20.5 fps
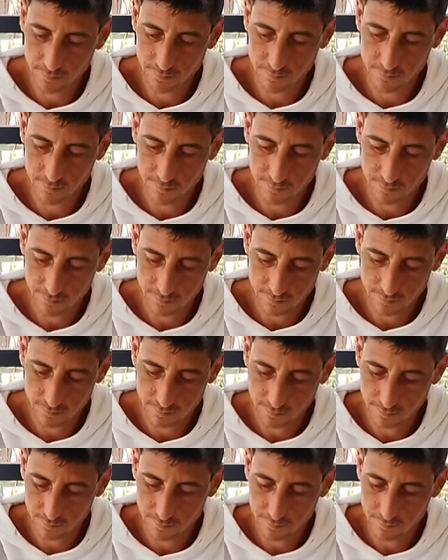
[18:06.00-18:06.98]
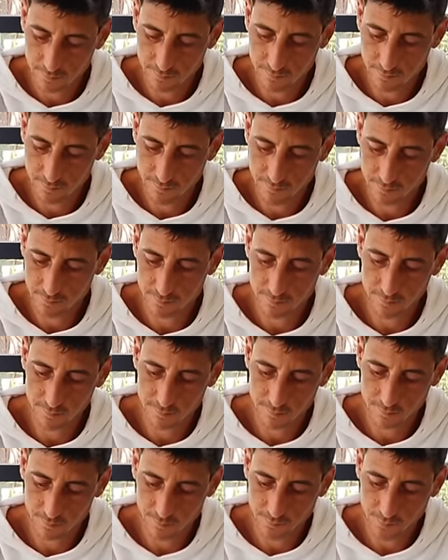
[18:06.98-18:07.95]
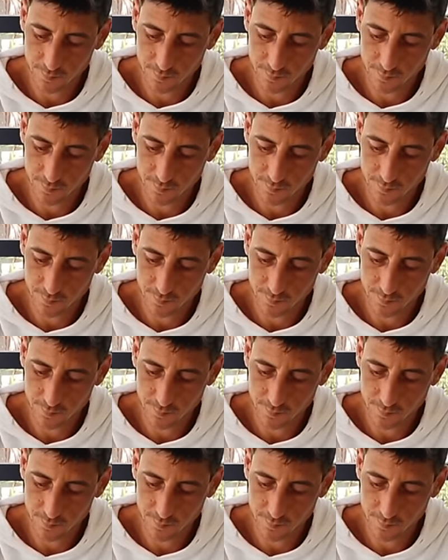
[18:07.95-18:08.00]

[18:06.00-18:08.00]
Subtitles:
Nothing is said.